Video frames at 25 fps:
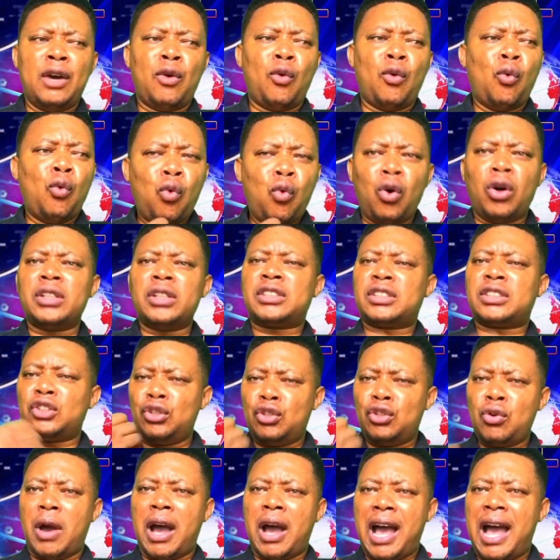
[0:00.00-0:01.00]
what
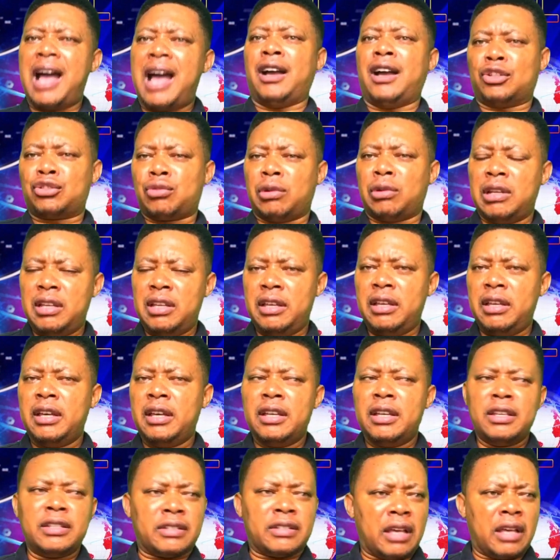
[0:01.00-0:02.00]
you are actually
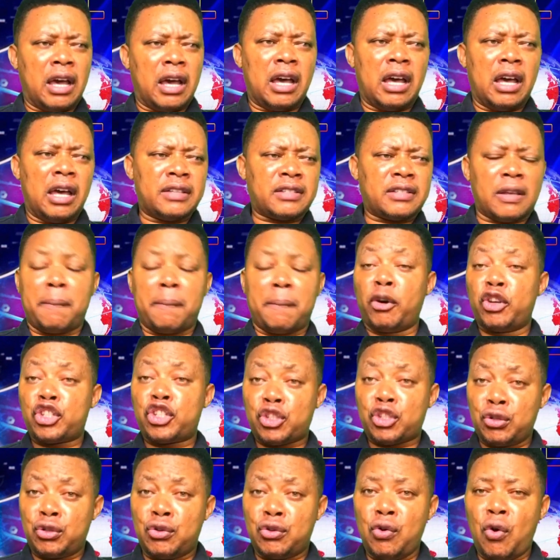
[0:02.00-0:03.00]

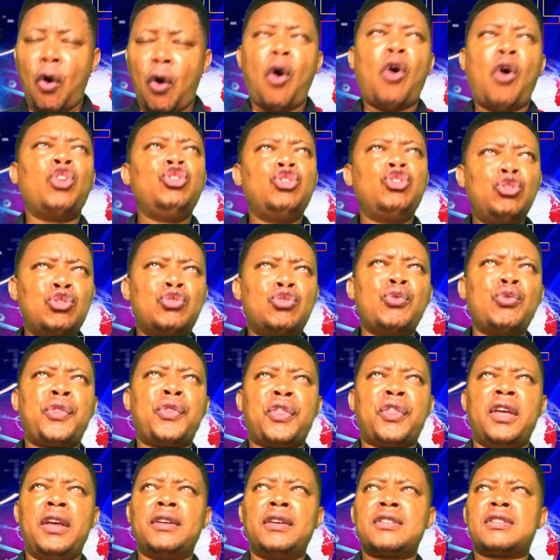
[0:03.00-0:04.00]
supposed to do, or you do
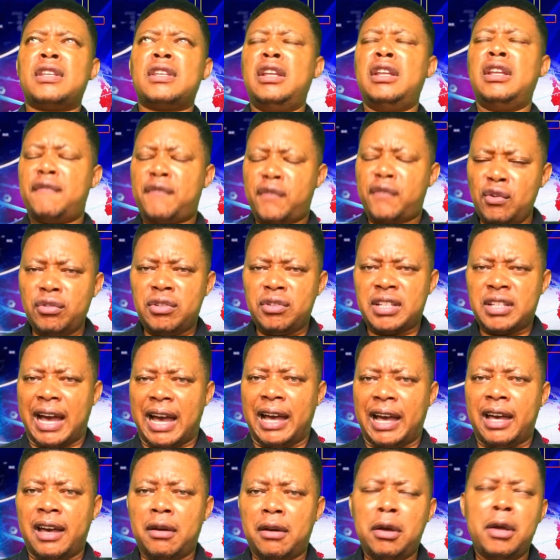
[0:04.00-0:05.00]
things in
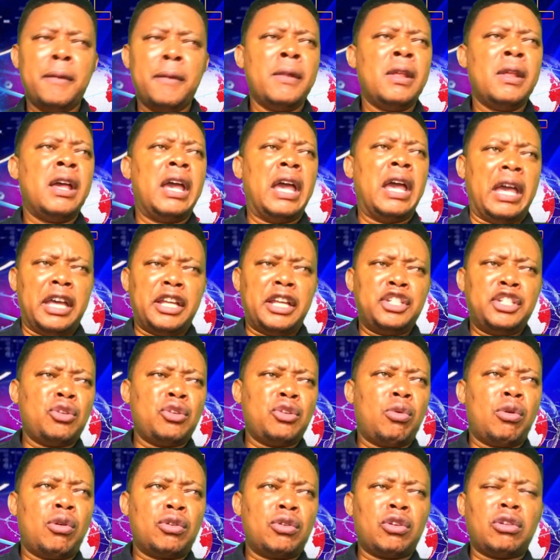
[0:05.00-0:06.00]
futile and
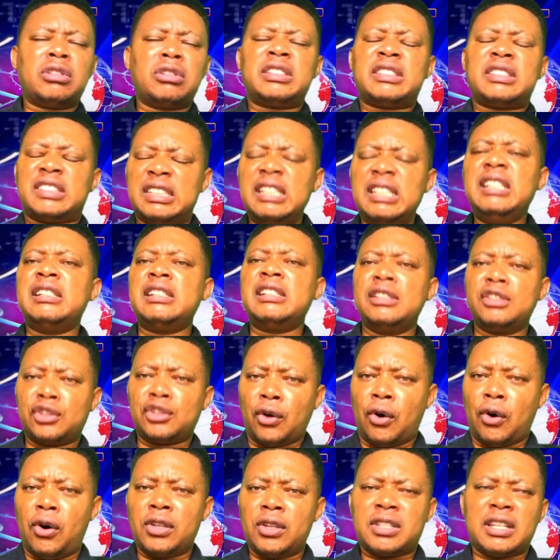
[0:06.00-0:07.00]
you will not see
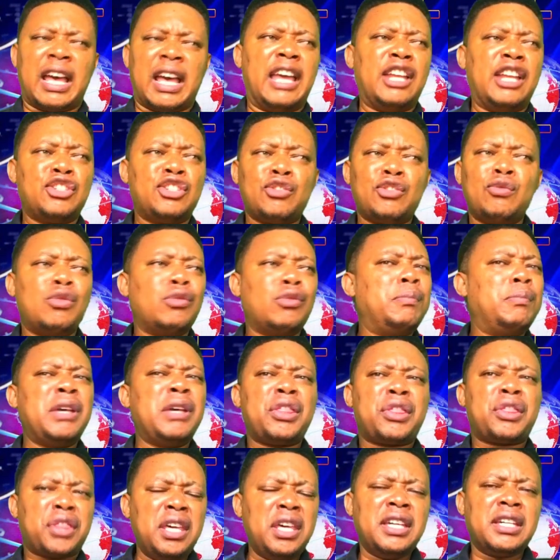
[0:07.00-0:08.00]
results, and you will
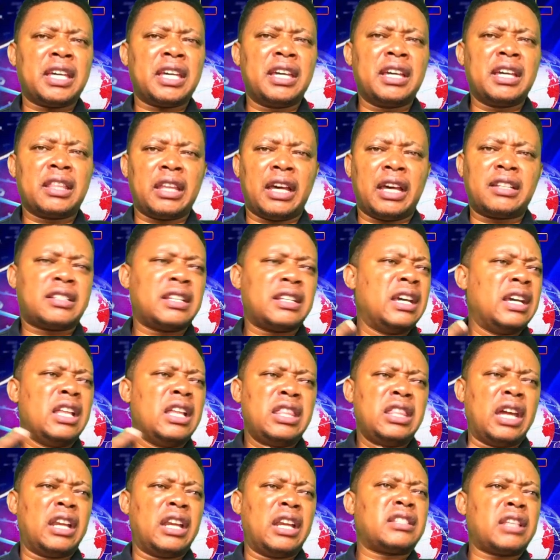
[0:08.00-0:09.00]
be thinking that
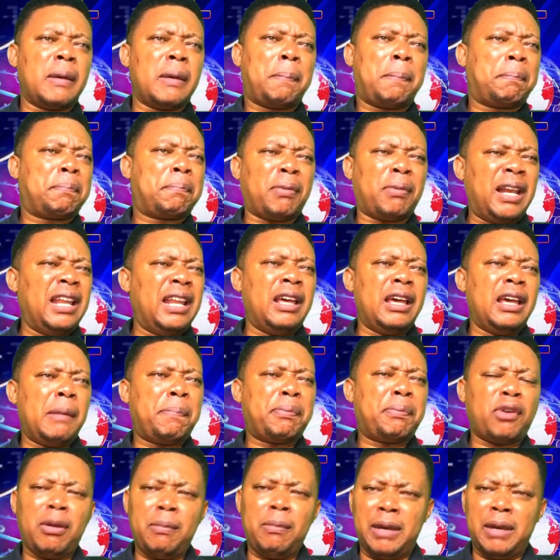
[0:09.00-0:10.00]
there is a
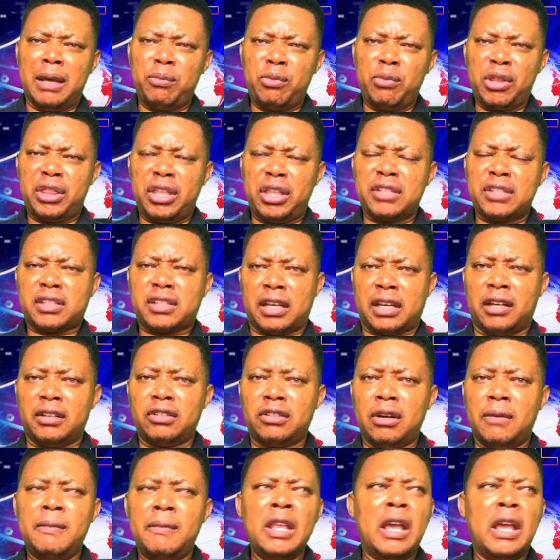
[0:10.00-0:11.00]
problem with this
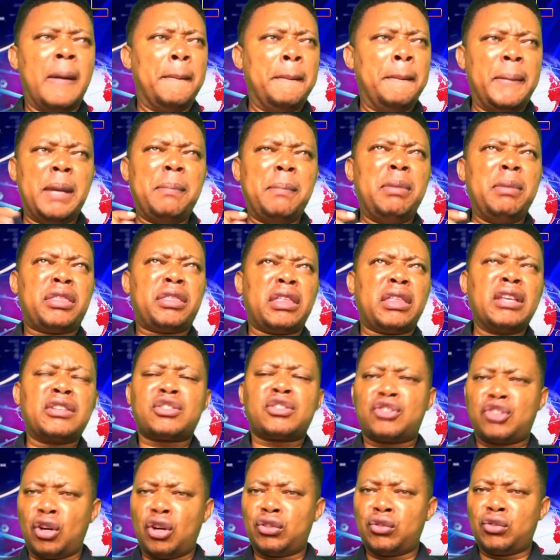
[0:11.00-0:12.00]
kingdom. Maybe
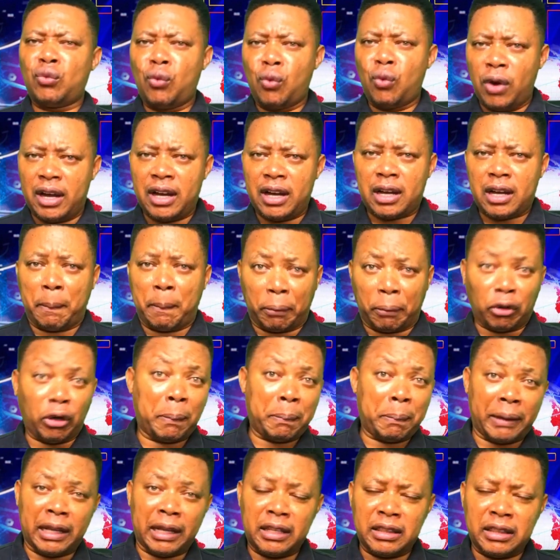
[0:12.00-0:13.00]
things don't work
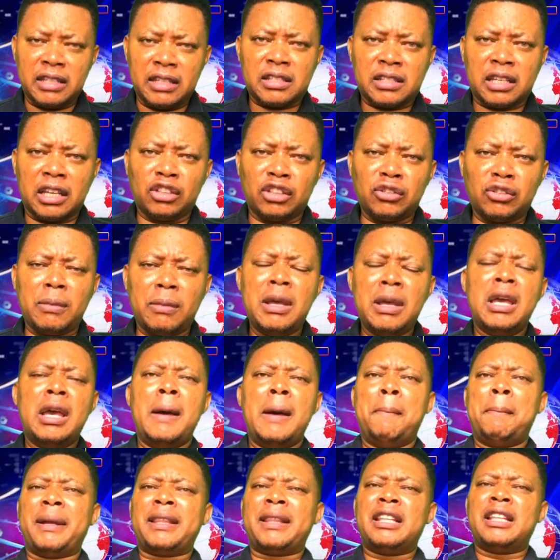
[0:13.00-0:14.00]
properly in this kingdom,
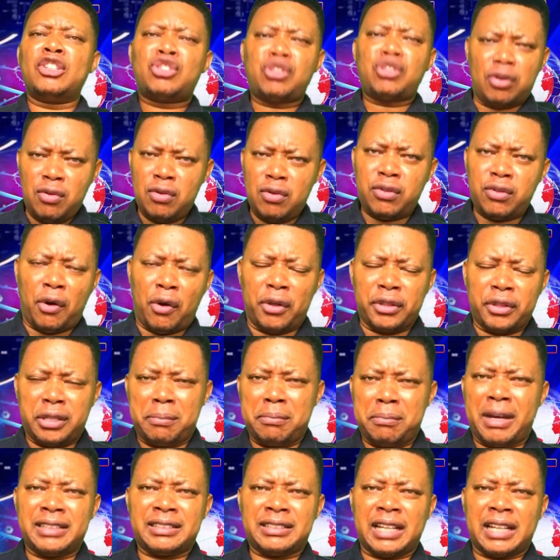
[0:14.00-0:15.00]
but the truth of the
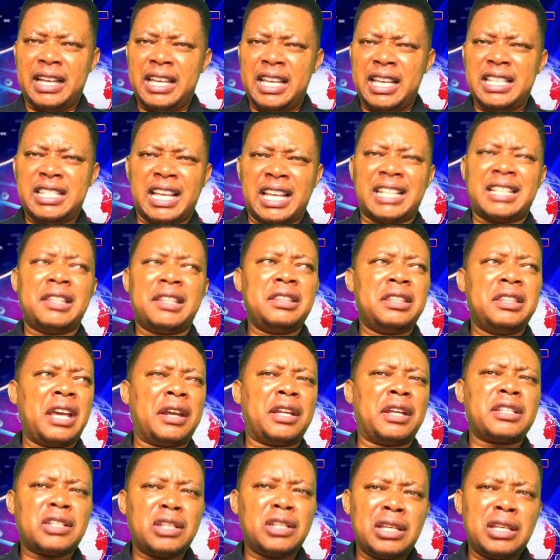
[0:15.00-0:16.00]
matter is that
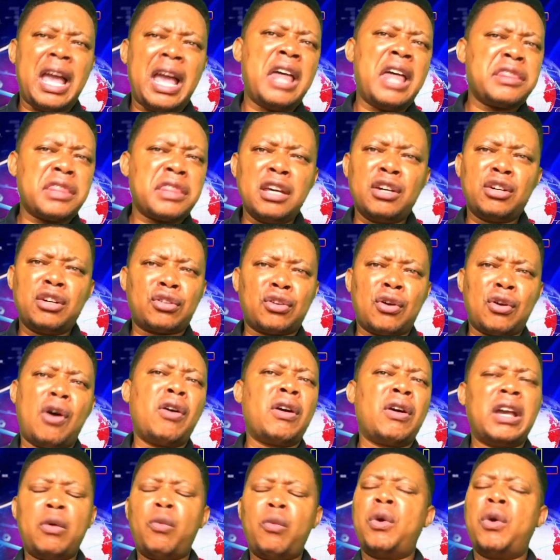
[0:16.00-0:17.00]
there is nothing
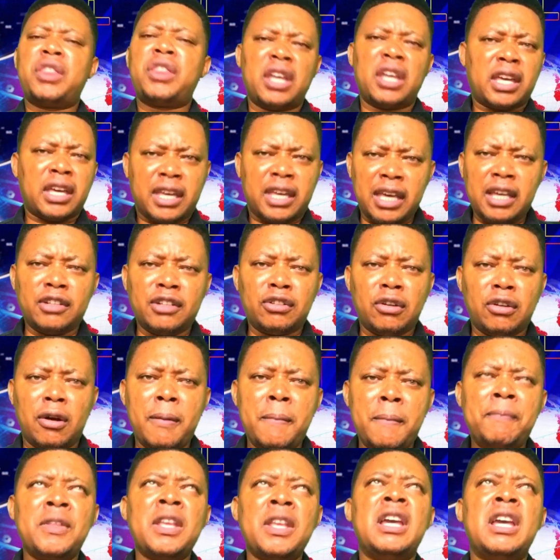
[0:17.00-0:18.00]
wrong with the
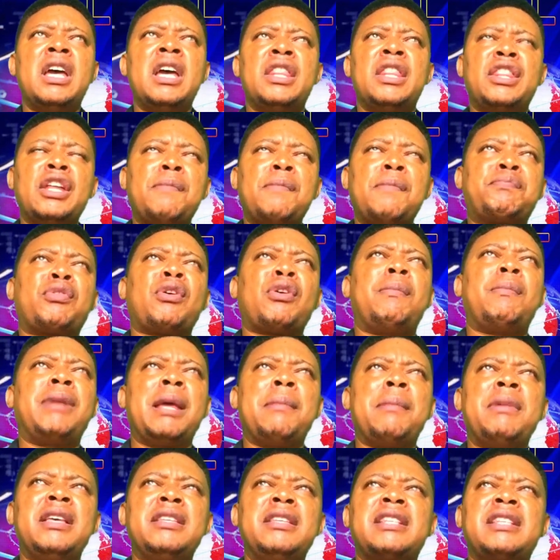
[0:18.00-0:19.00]
kingdom. The
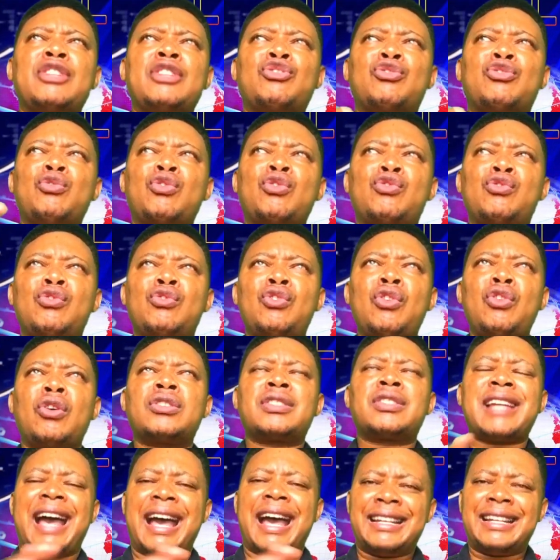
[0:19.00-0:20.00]
problem is that you do
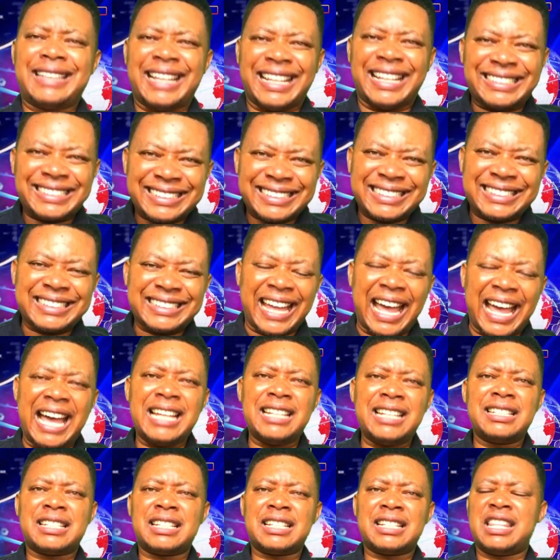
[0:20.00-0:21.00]
not
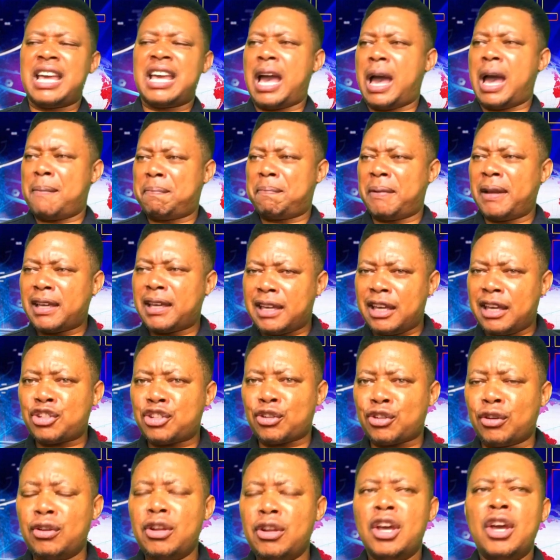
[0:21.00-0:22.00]
understand the
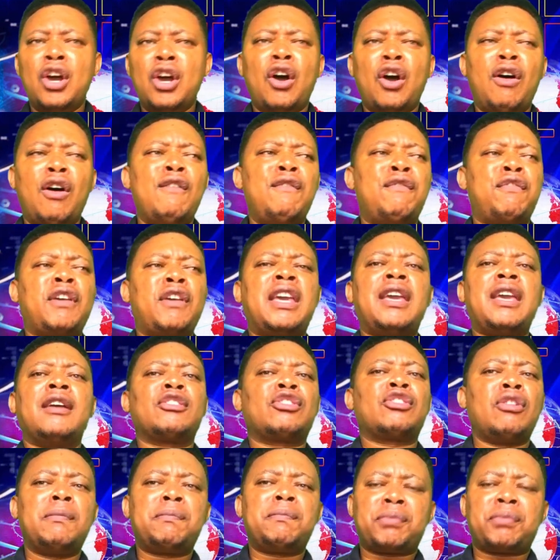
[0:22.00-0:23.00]
application of
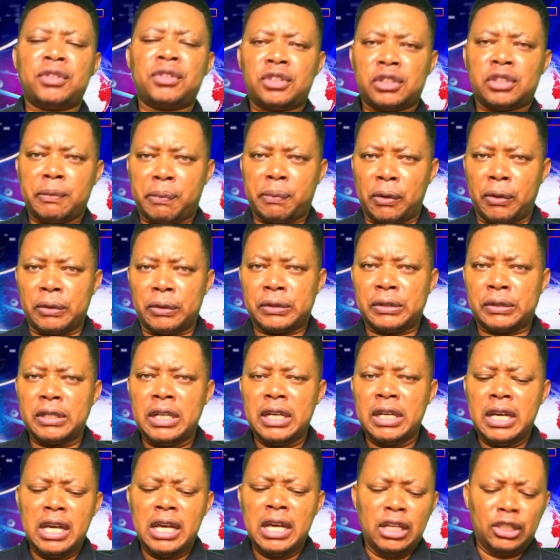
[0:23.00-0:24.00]
kingdom principles.
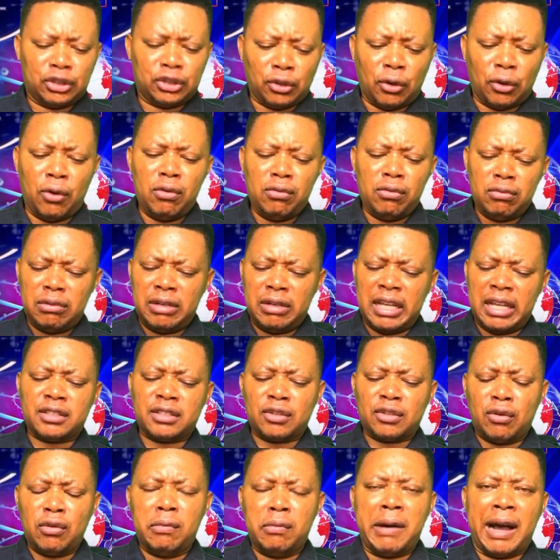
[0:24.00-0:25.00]
So let's
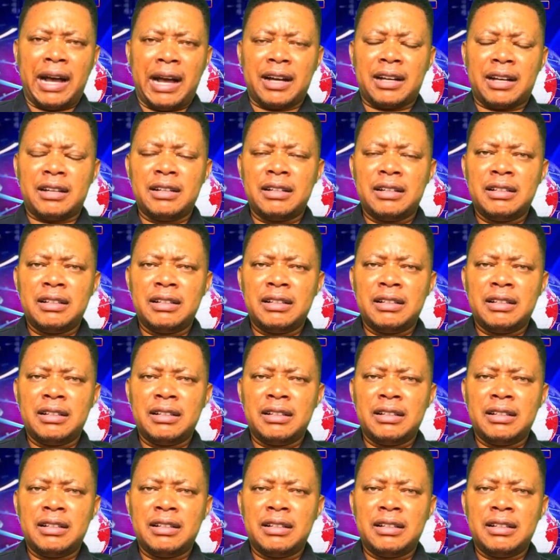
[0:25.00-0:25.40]
go back.